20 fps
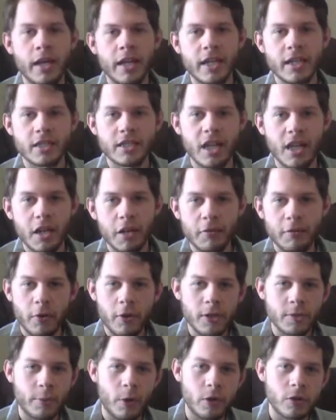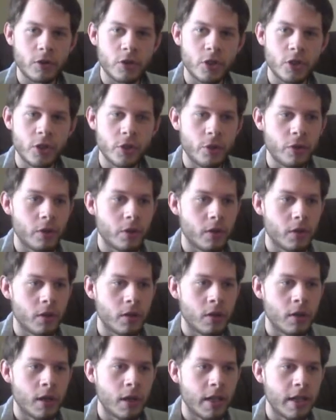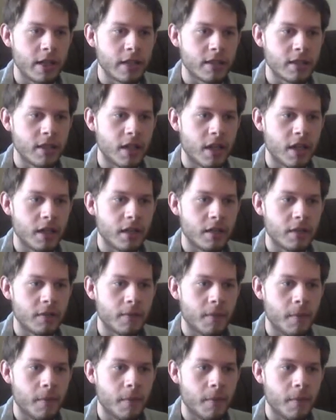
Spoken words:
It's not a first-person shooter. It's not.